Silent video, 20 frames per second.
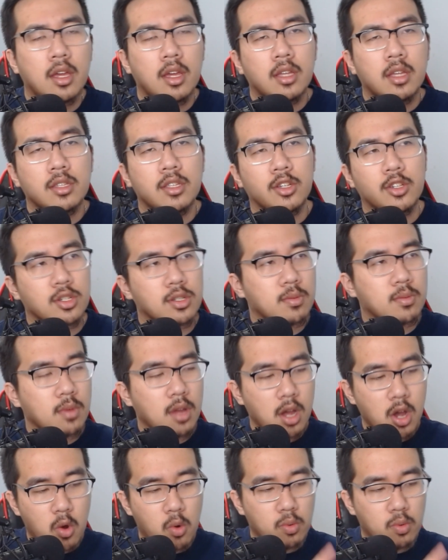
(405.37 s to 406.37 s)
to just
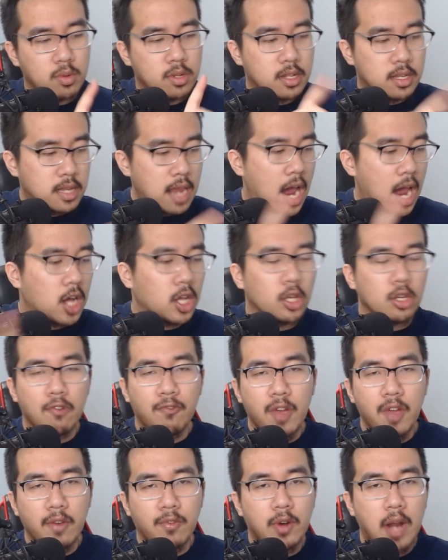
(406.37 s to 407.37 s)
download your
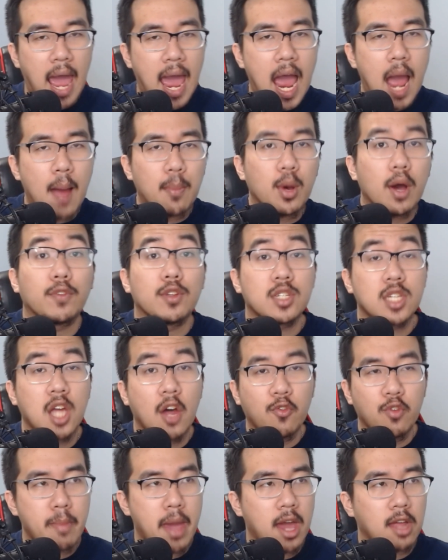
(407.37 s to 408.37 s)
favorite app off the
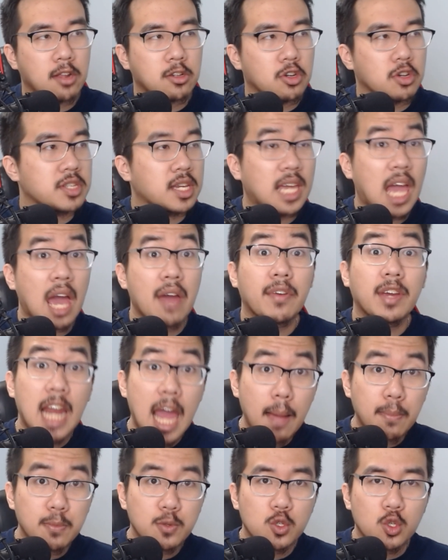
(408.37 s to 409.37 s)
software manager. It's like having an
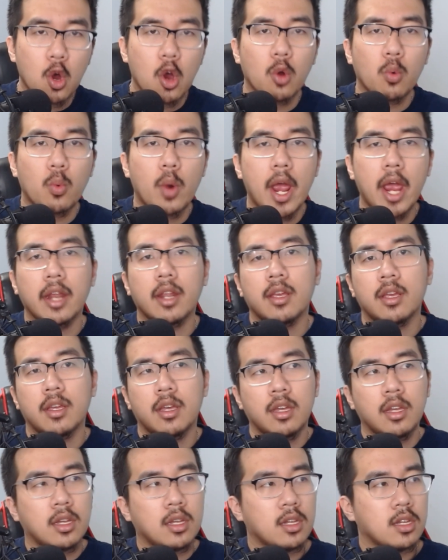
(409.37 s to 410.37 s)
app store, right?
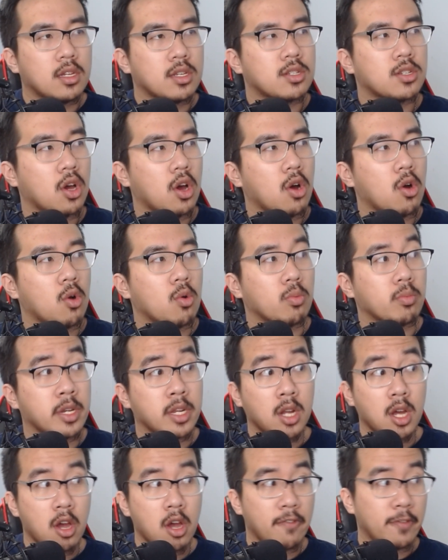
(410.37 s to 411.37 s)
So
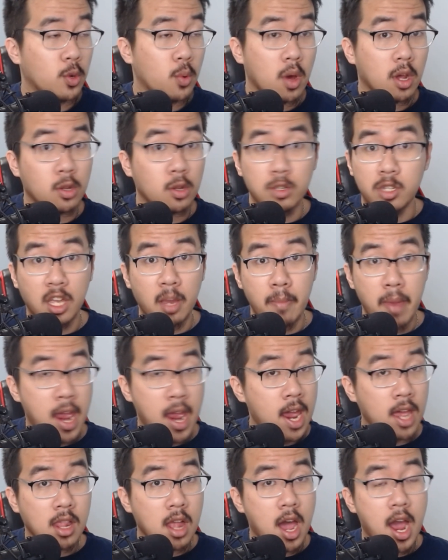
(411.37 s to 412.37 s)
if you don't want to use the
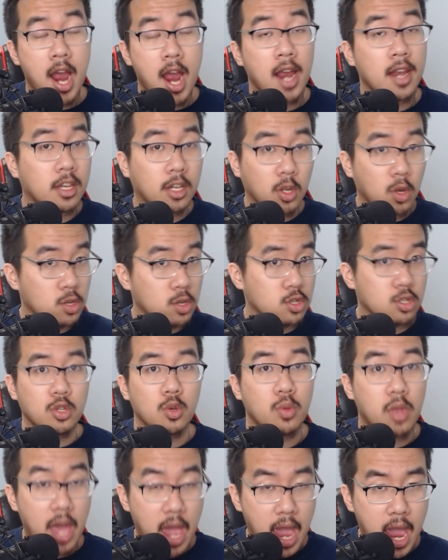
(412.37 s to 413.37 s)
command line, you go just do
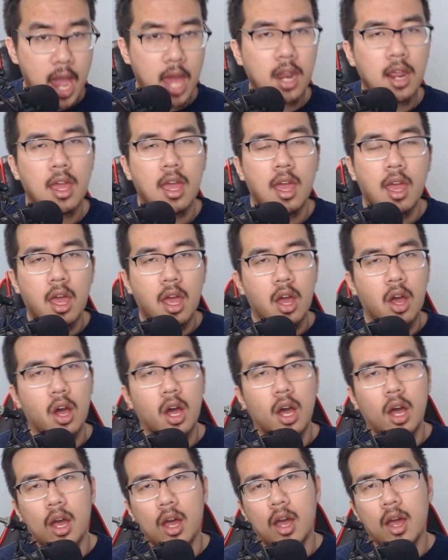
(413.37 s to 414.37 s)
that.
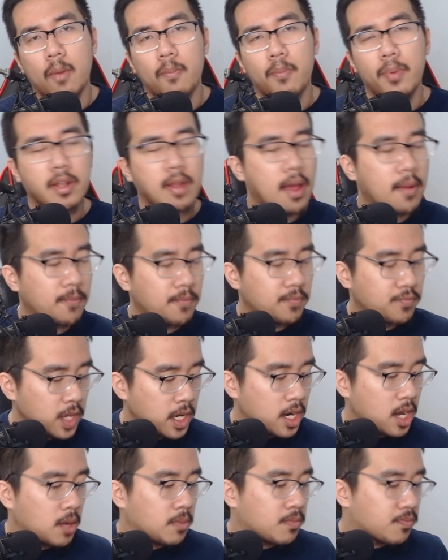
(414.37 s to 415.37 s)
But
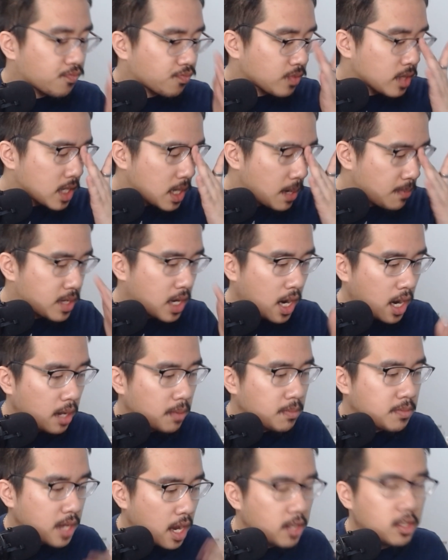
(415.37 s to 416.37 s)

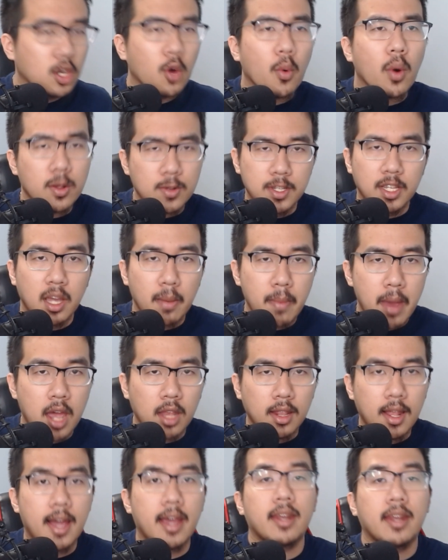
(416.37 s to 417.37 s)
sometimes I do want to use the command
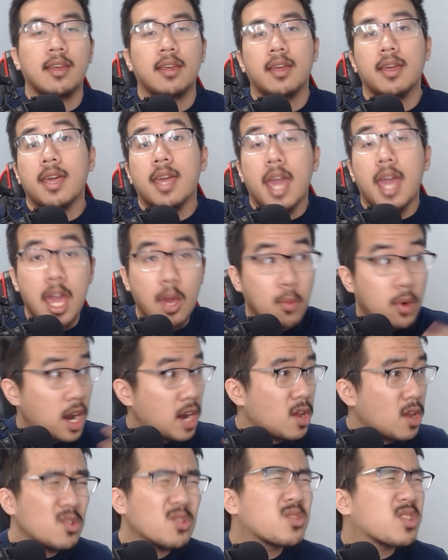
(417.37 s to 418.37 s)
line. And when I
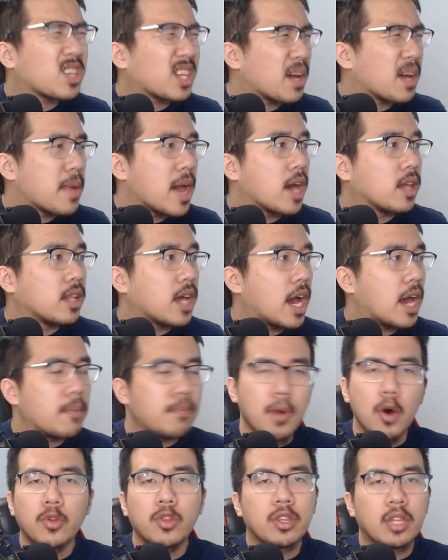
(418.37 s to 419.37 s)
do use the command line,
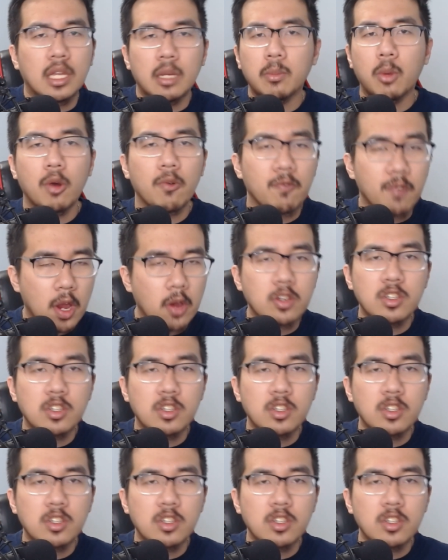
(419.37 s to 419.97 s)
both of them are very